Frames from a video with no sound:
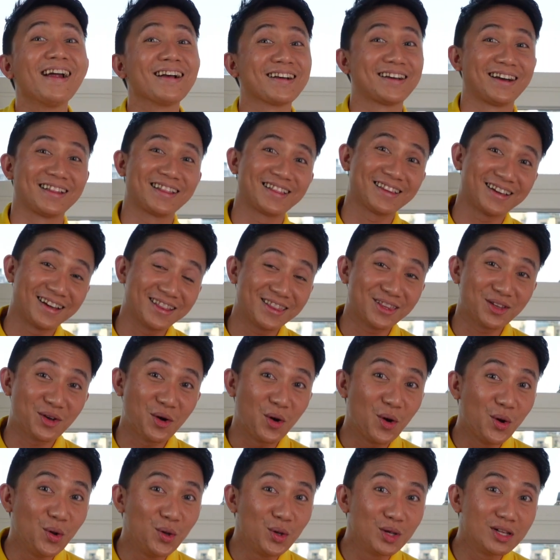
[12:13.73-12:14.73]
Cut
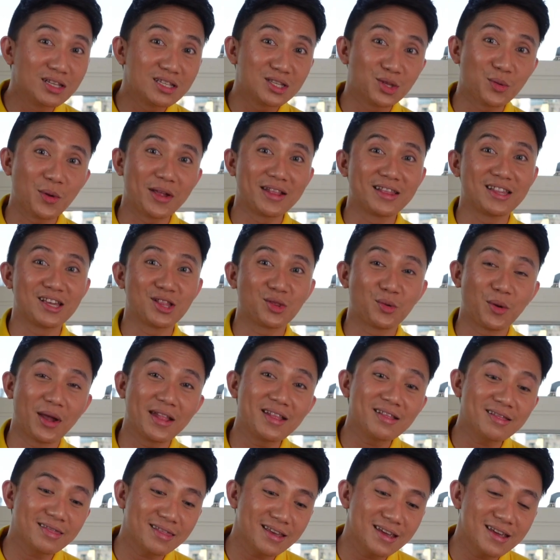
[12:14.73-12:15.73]
goals
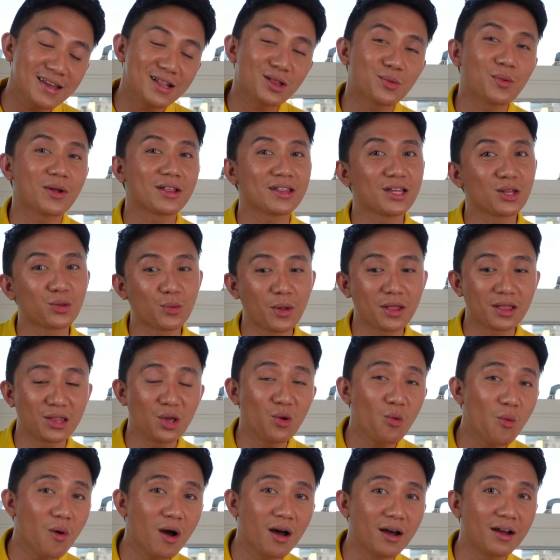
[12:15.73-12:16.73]
2020,
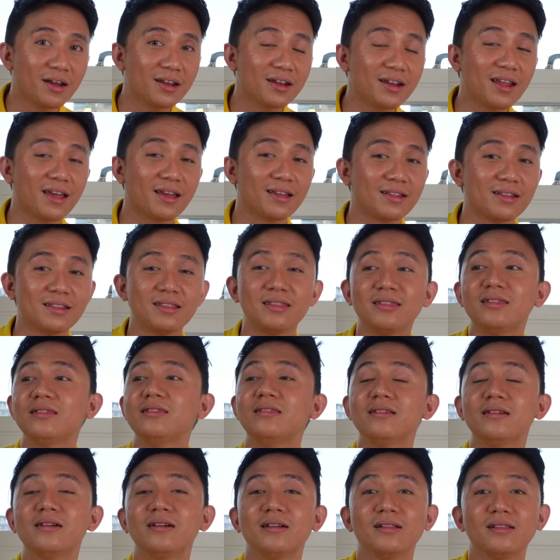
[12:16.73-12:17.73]
2021, and
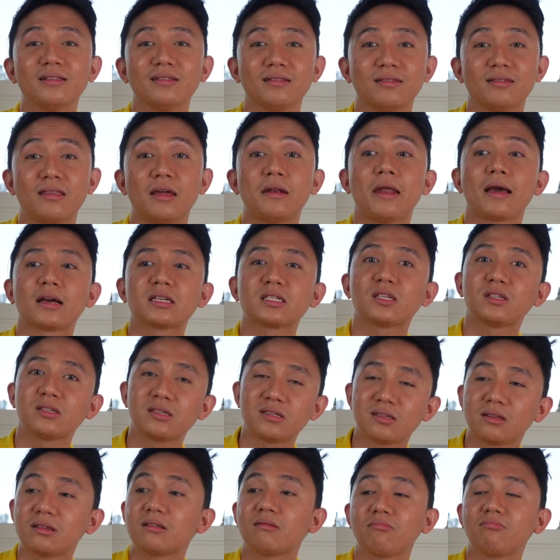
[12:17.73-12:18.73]
the
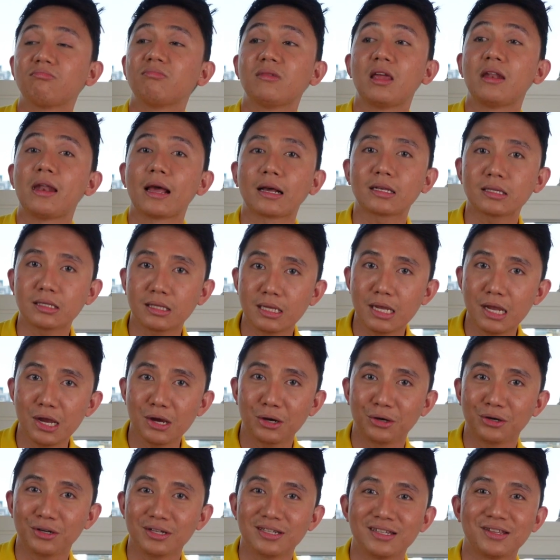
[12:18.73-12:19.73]
next
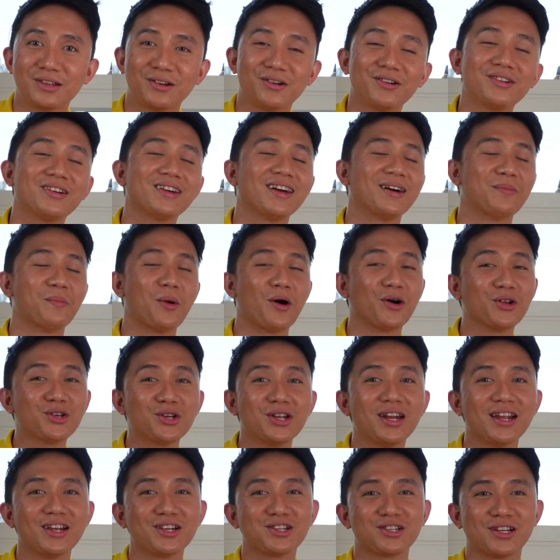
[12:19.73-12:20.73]
years, no?
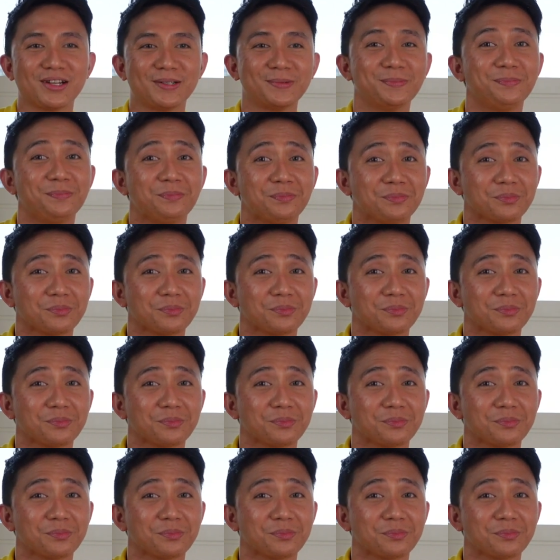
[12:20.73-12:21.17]
Moji na siya.